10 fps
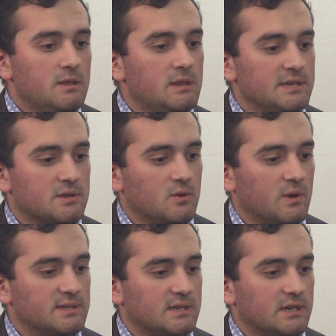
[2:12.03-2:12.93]
These are the
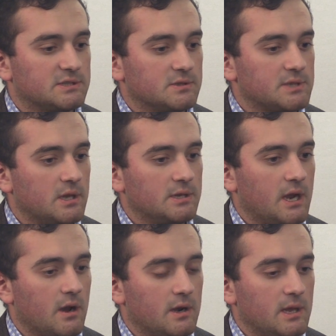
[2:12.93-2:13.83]
ways that I show
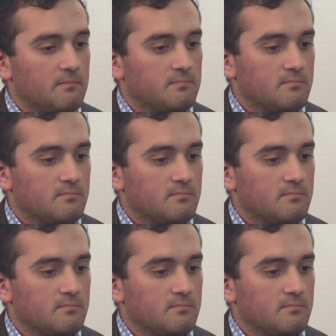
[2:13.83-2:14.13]
solidarity.